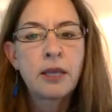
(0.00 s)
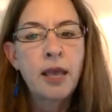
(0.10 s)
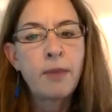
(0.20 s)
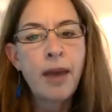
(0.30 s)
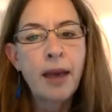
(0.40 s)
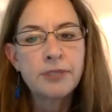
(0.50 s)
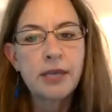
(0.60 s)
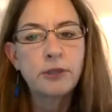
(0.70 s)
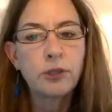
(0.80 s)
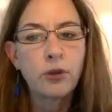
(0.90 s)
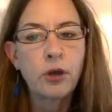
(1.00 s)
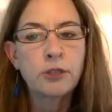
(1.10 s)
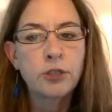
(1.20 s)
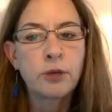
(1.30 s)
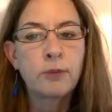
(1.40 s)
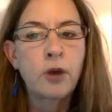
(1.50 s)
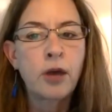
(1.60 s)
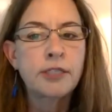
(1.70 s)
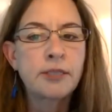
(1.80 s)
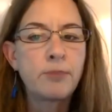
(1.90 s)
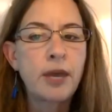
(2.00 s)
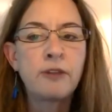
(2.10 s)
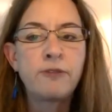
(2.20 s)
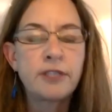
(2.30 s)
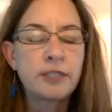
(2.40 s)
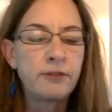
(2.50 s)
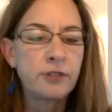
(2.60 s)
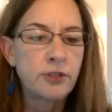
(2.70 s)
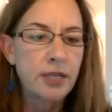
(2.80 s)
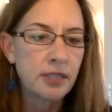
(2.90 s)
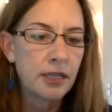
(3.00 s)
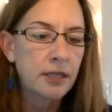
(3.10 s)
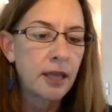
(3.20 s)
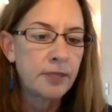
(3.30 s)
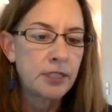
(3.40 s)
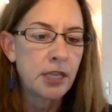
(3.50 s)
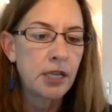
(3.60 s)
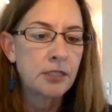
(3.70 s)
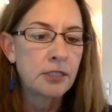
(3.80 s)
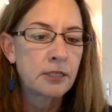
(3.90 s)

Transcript: and maps out the long-term costs and benefits of addressing climate change.